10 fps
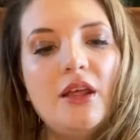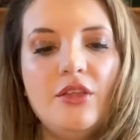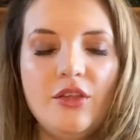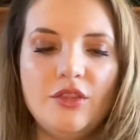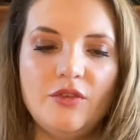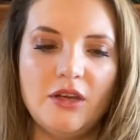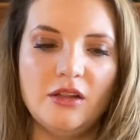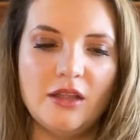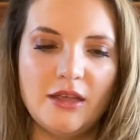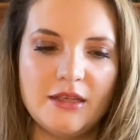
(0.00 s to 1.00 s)
I think the
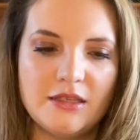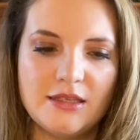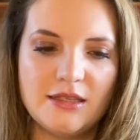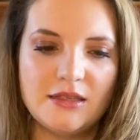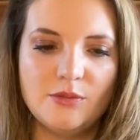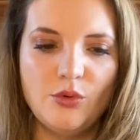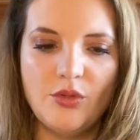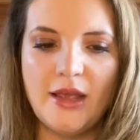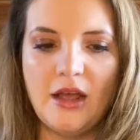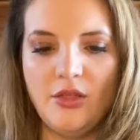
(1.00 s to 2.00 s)
vanilla is
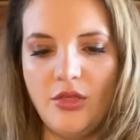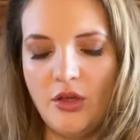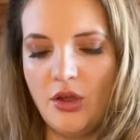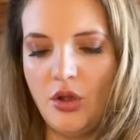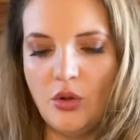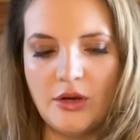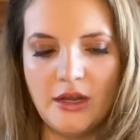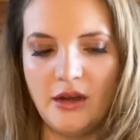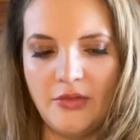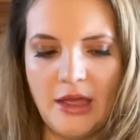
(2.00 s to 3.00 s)
smoothing out the
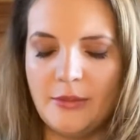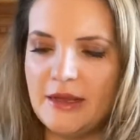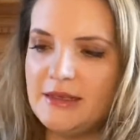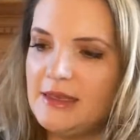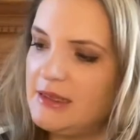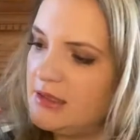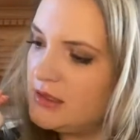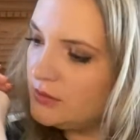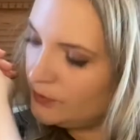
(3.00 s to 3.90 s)
coconut, if that makes sense.